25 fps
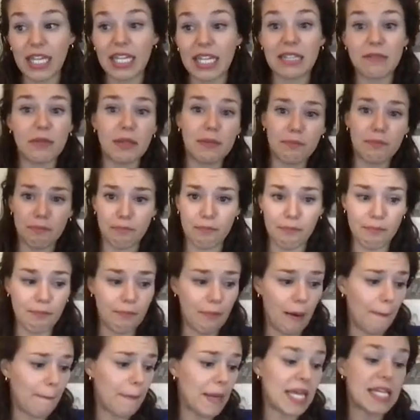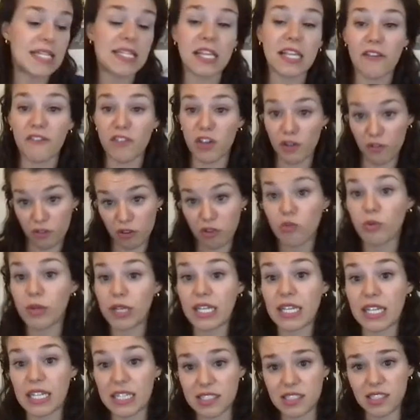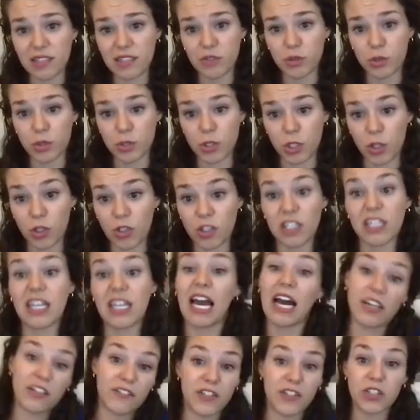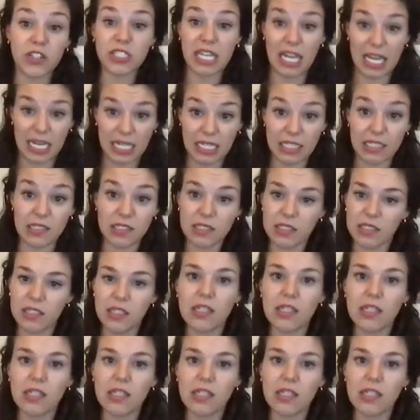It'd be amazing if you have three kids live to adulthood out of your 10.